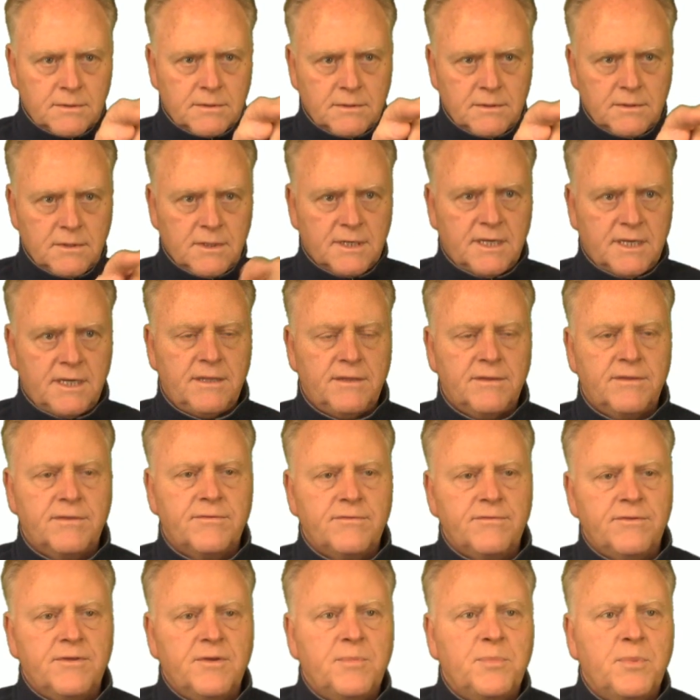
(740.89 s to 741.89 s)
looking
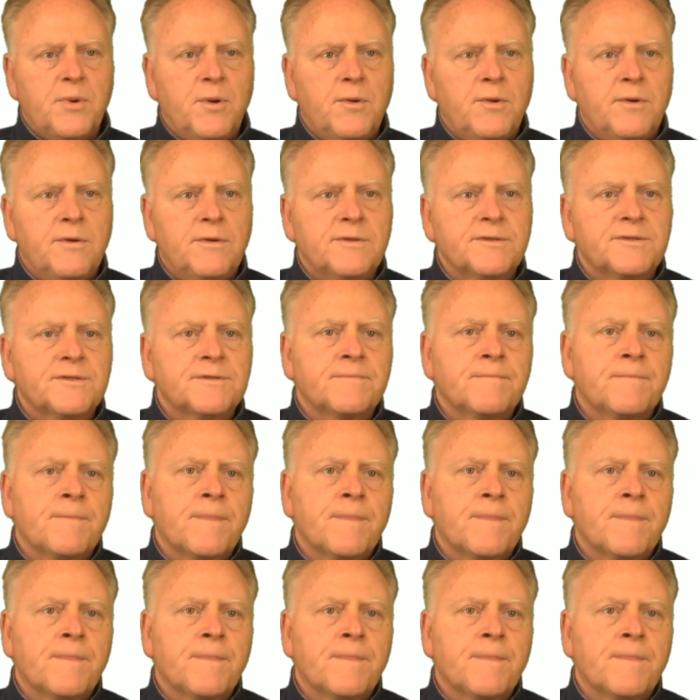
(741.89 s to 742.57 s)
through the poles,